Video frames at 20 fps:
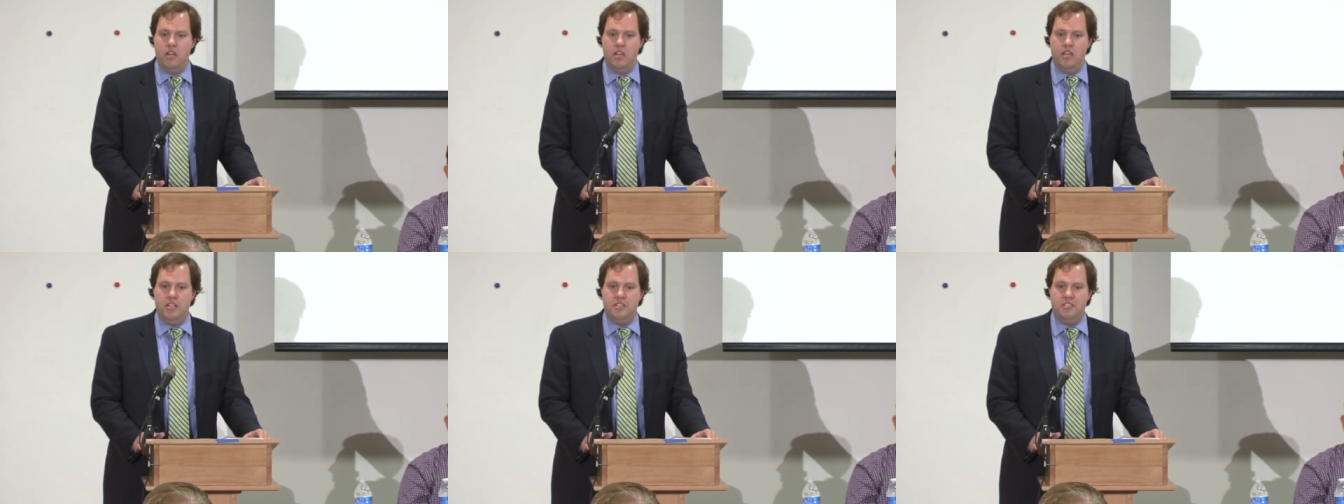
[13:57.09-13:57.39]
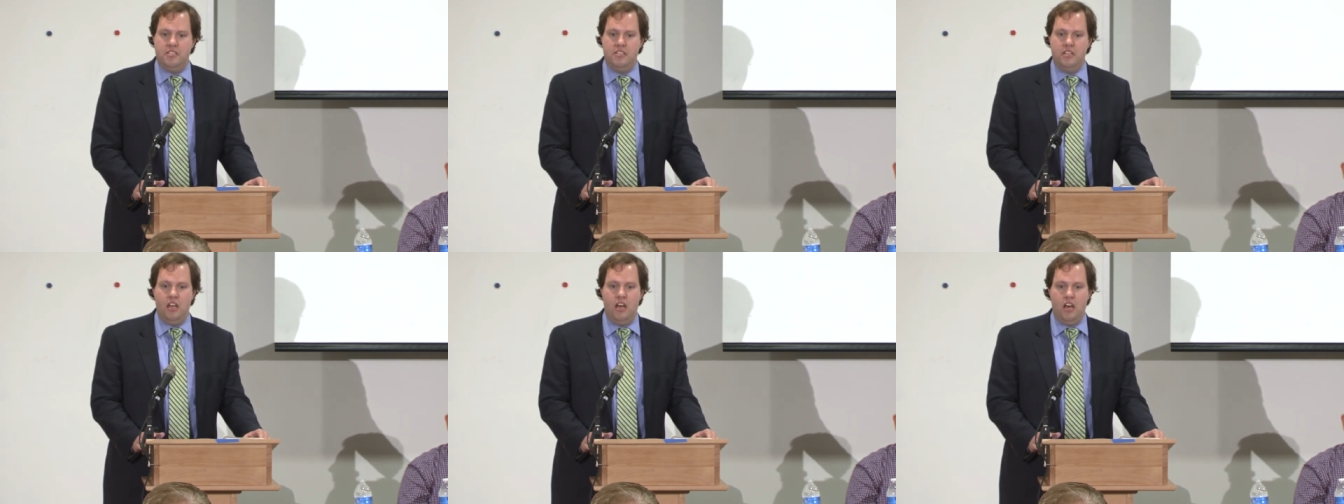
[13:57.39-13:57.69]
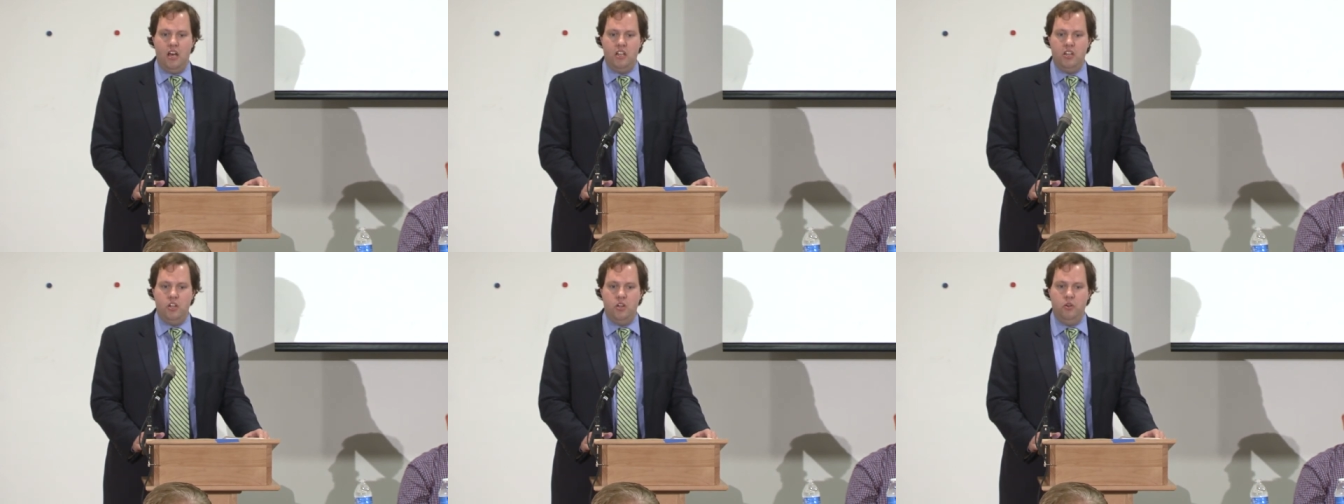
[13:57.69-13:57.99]
It's
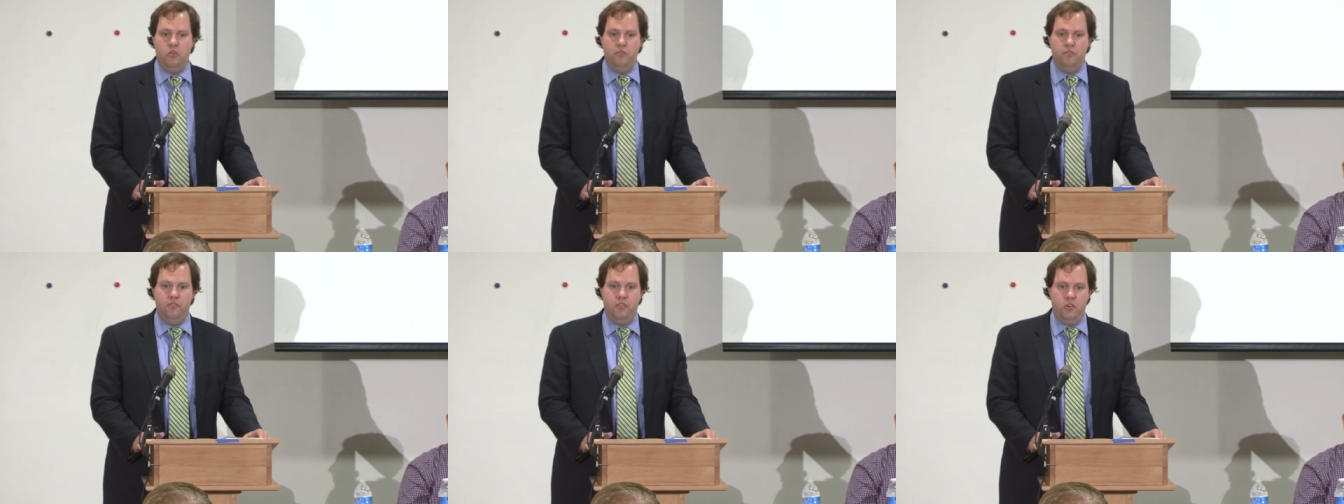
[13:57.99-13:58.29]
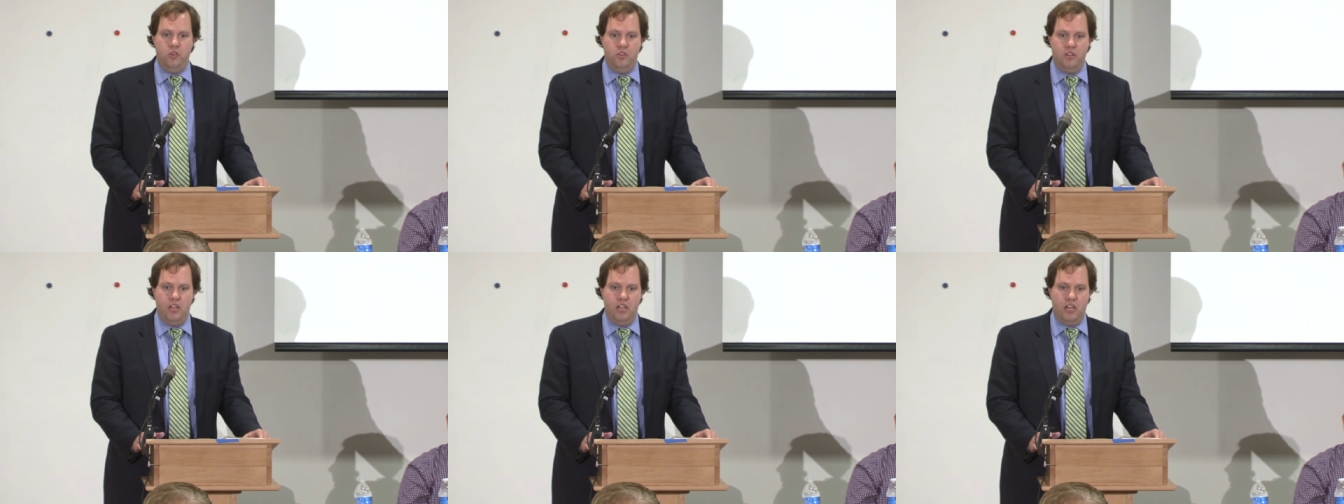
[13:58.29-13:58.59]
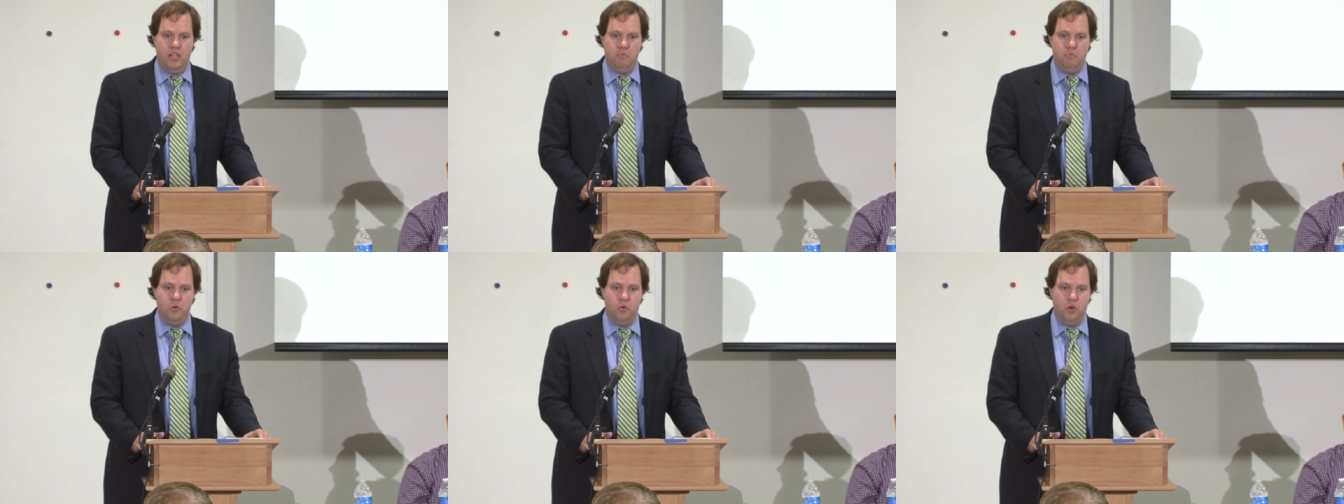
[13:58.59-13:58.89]
not overt
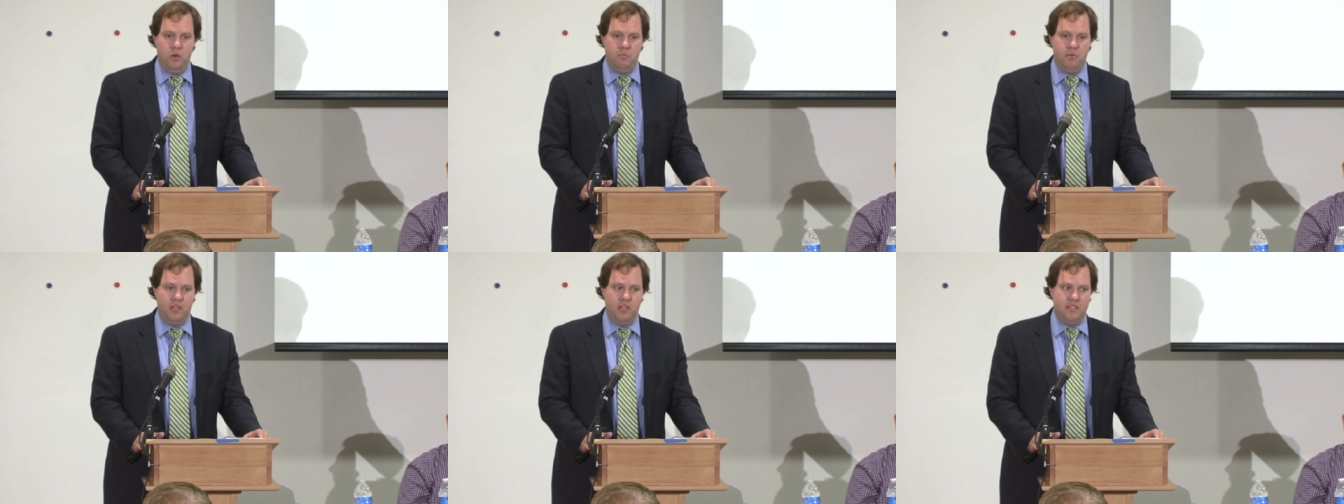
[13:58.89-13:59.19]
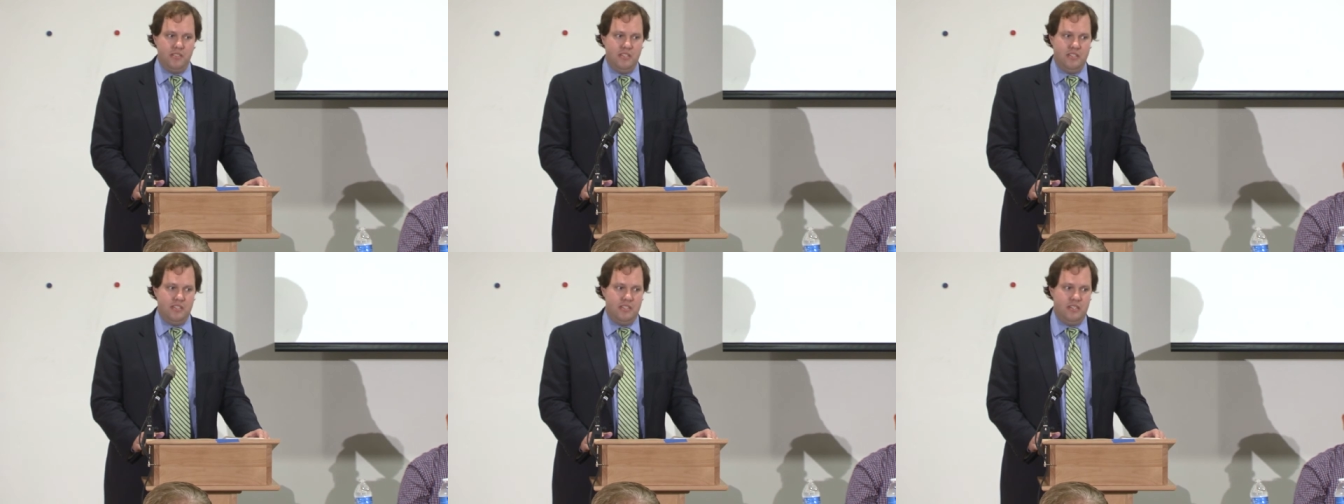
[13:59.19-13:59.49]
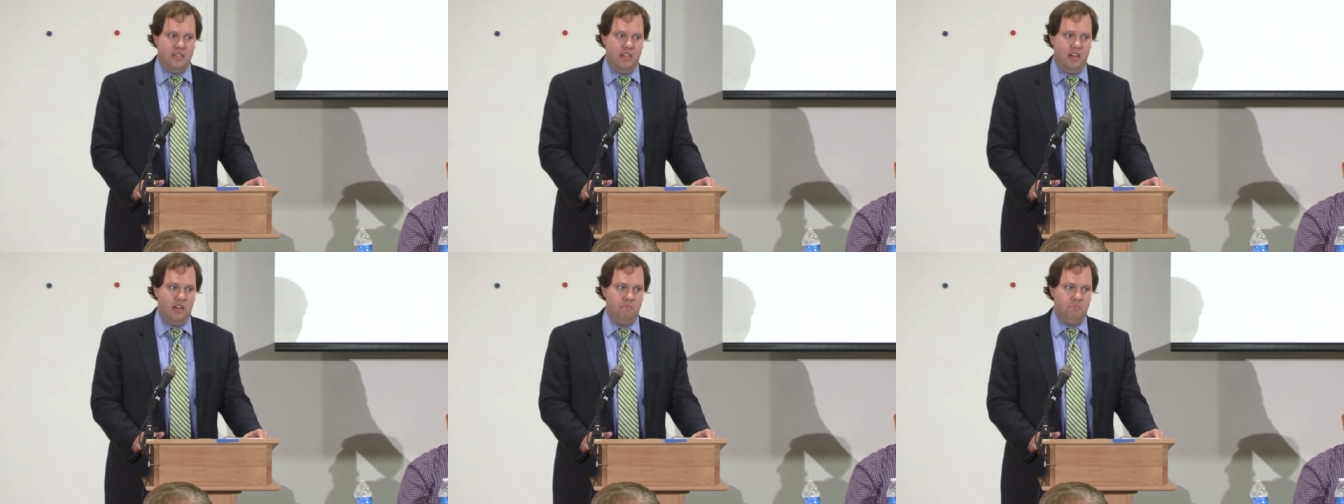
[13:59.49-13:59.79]
anymore because
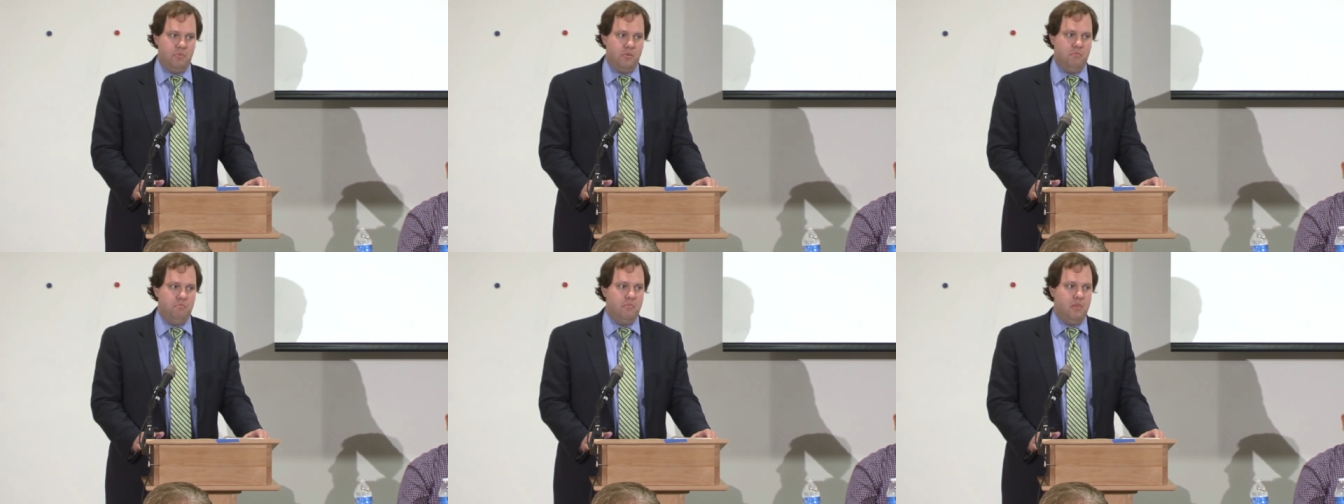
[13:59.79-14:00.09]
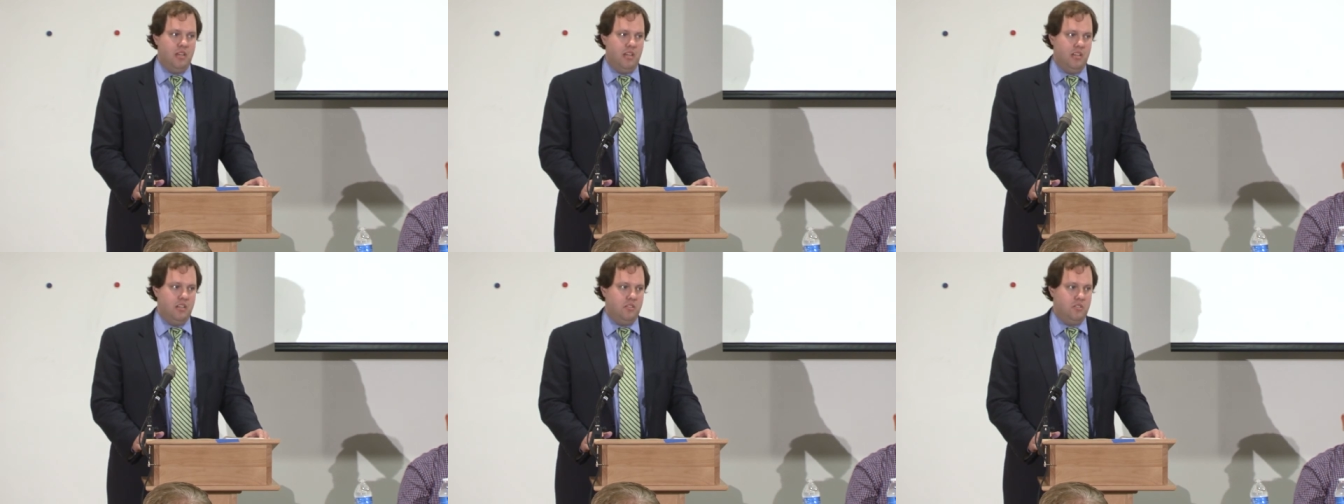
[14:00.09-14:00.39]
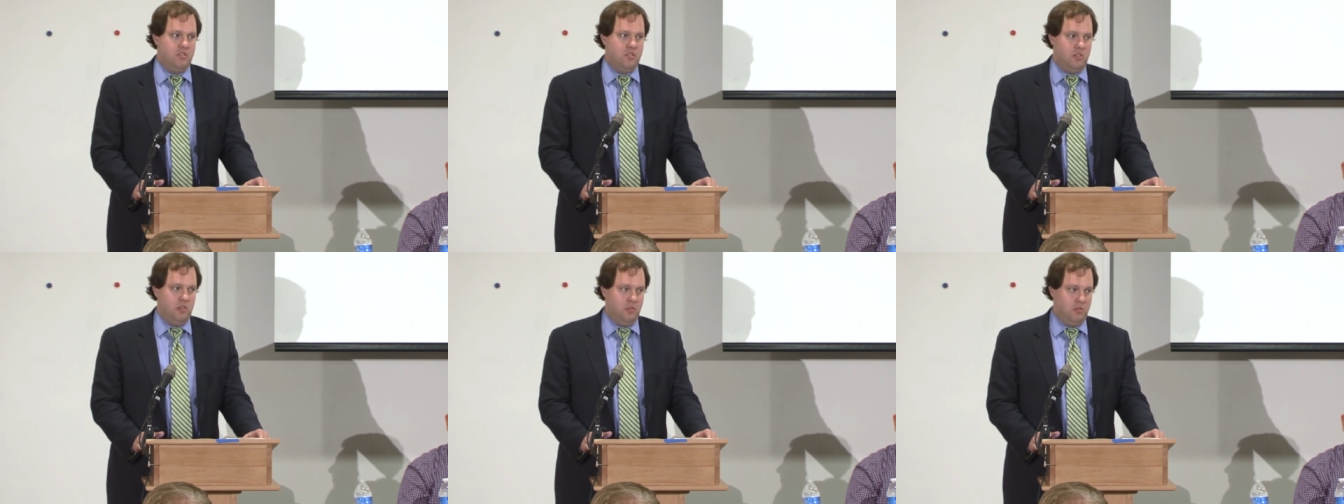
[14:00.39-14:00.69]
it's not permitted
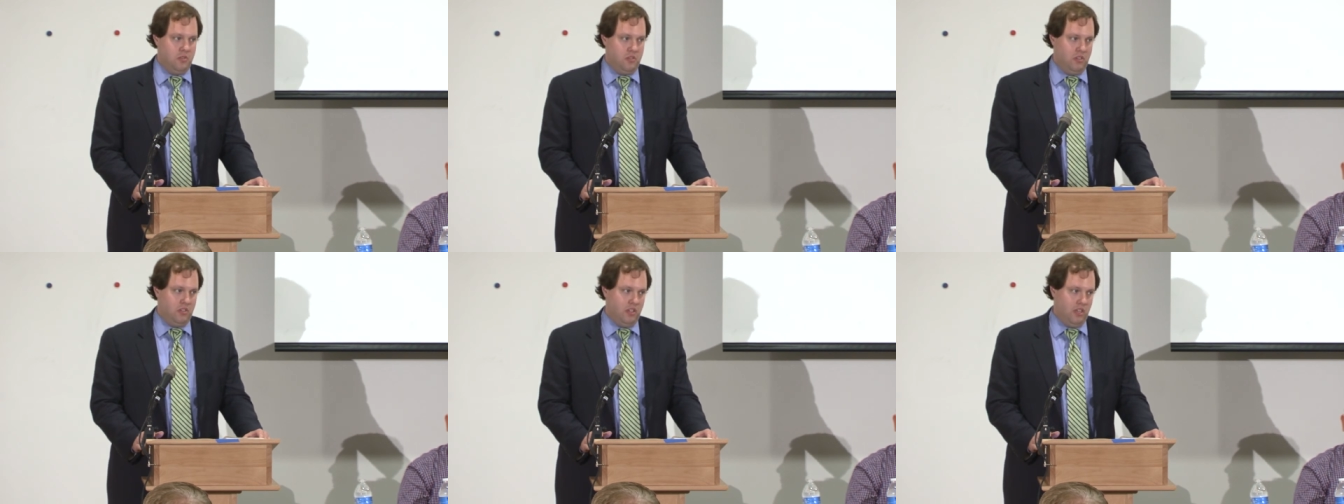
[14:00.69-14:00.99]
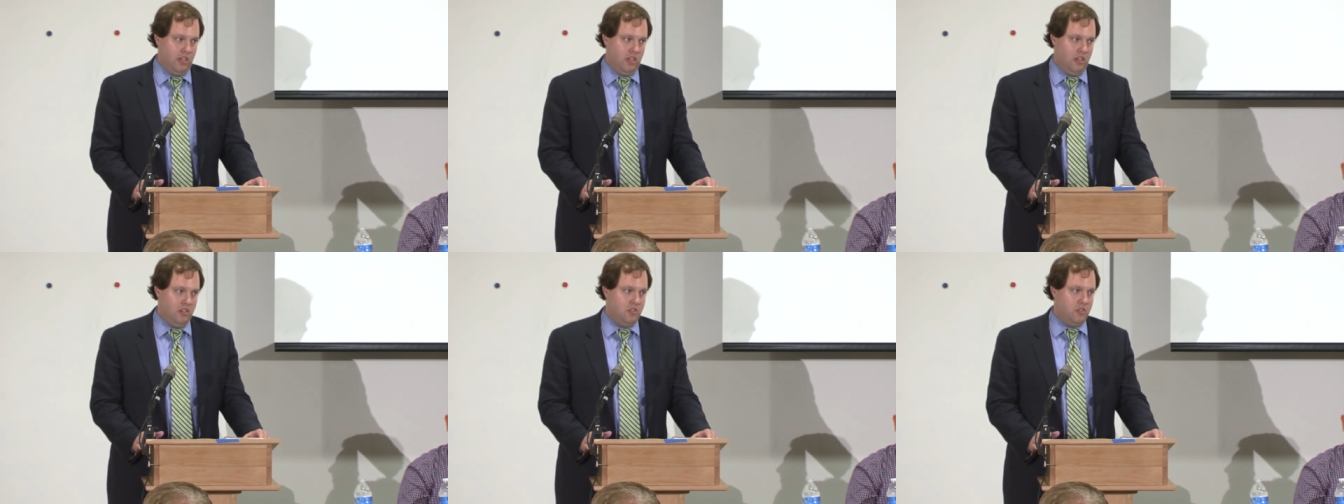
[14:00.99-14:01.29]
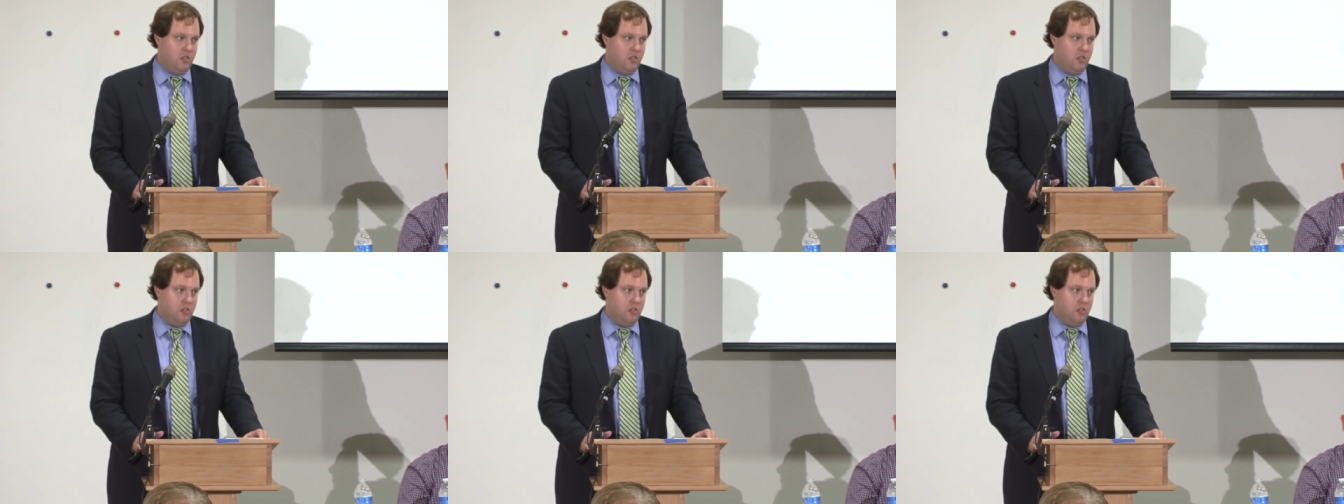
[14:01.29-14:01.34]
socially